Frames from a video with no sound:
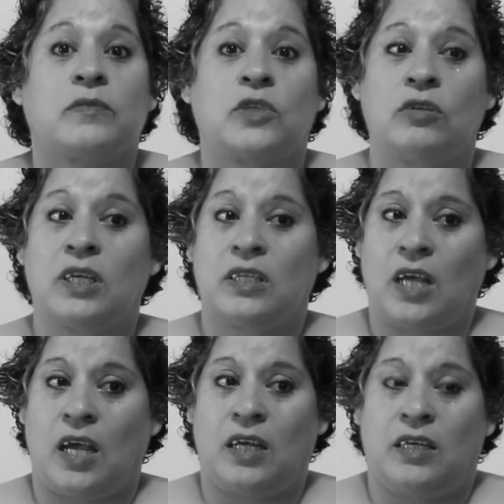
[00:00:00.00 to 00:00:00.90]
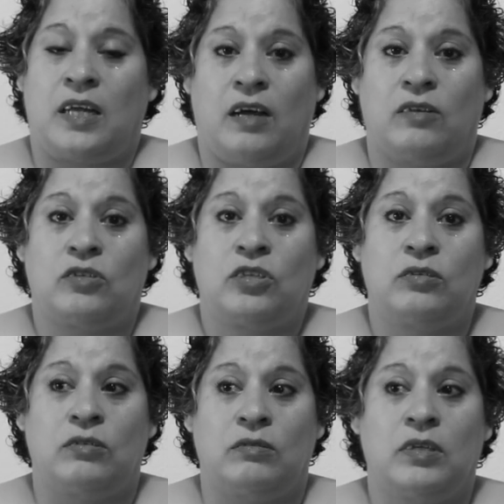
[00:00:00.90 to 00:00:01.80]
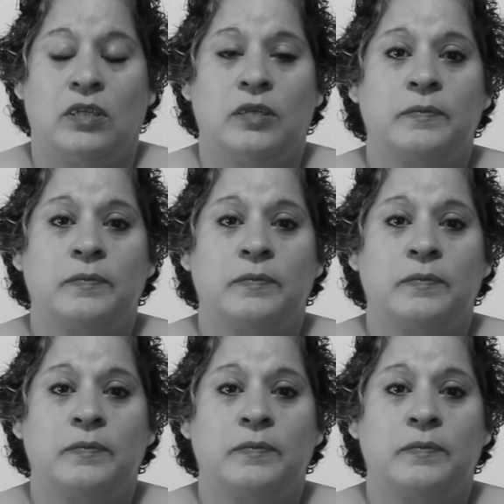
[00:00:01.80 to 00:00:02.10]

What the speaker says: you can take it down to